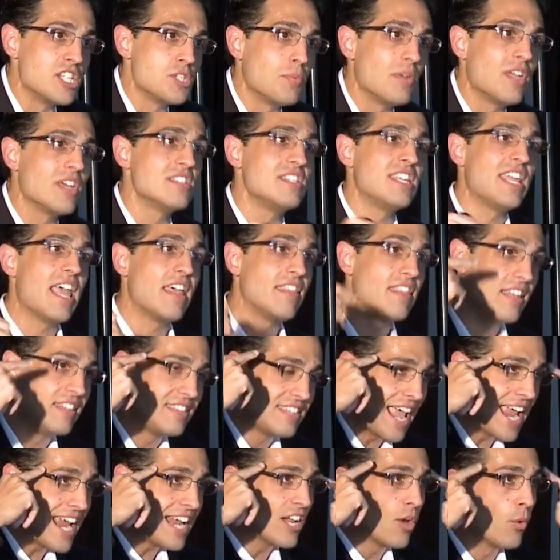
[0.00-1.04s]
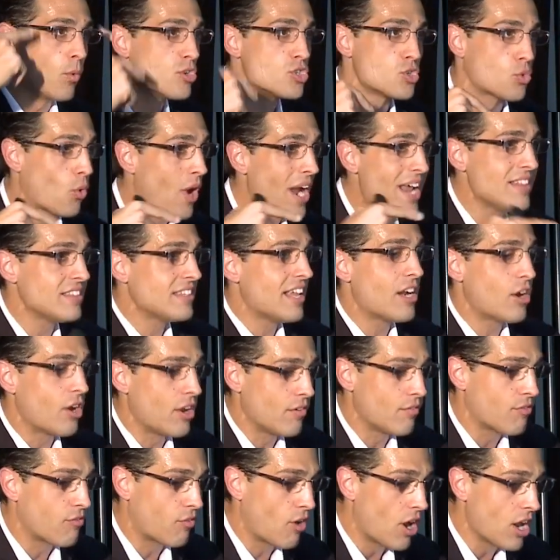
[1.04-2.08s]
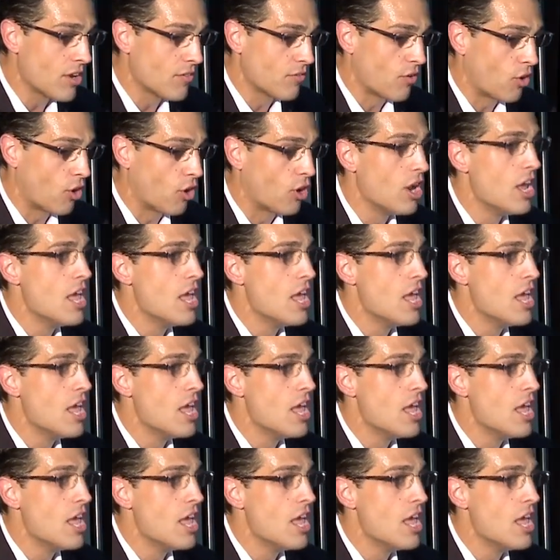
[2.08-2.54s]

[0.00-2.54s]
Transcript: because the data was right there in front of her,